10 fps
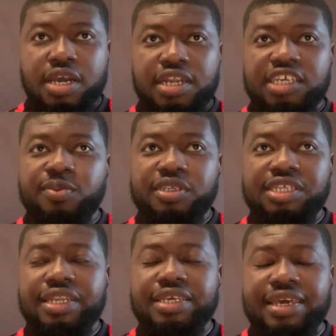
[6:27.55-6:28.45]
and
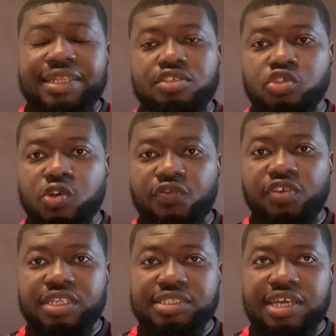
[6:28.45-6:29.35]
especially get a
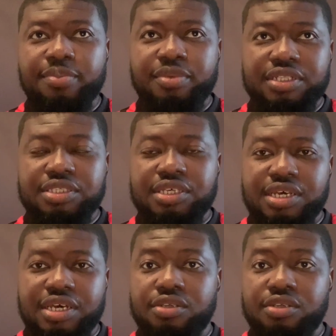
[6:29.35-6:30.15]
trophy in his cabinet.